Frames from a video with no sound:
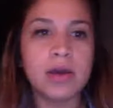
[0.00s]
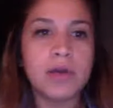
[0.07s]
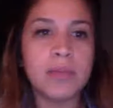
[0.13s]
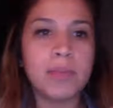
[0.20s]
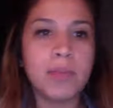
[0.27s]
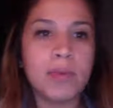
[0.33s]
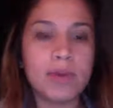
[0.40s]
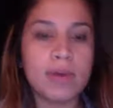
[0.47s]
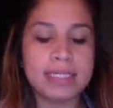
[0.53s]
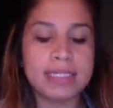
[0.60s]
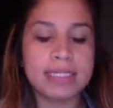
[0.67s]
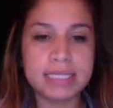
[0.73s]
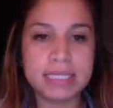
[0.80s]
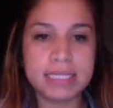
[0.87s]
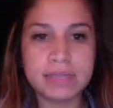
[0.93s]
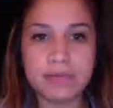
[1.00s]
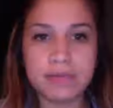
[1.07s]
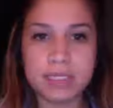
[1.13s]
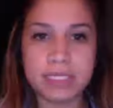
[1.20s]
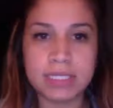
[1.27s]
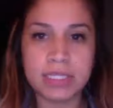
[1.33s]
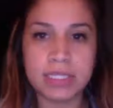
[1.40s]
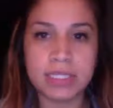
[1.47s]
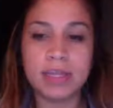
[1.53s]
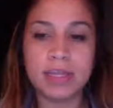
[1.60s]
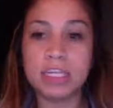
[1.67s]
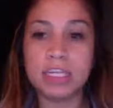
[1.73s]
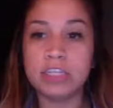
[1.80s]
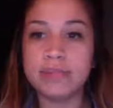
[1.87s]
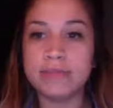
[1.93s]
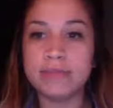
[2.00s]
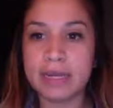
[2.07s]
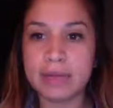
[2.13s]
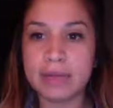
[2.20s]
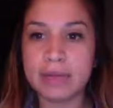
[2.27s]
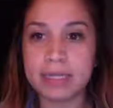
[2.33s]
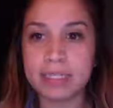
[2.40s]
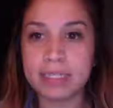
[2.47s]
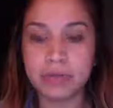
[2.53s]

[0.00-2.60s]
0.640, and then you divide it by 2.